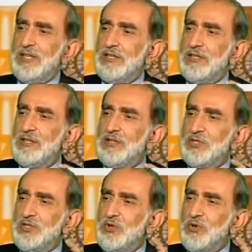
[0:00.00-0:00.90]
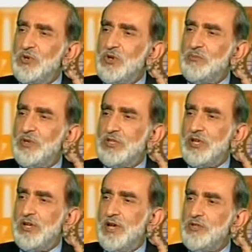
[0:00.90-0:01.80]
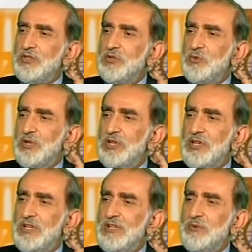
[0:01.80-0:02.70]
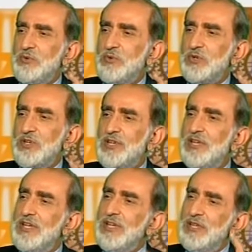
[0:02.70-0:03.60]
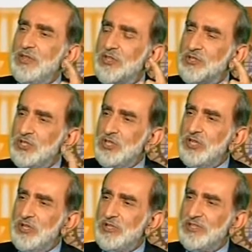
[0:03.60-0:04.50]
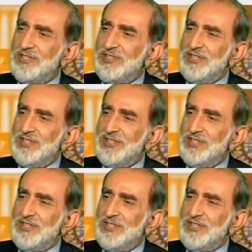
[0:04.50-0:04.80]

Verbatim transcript: that there is no God but Allah. Ashhadu an la ilaha illallah. The shield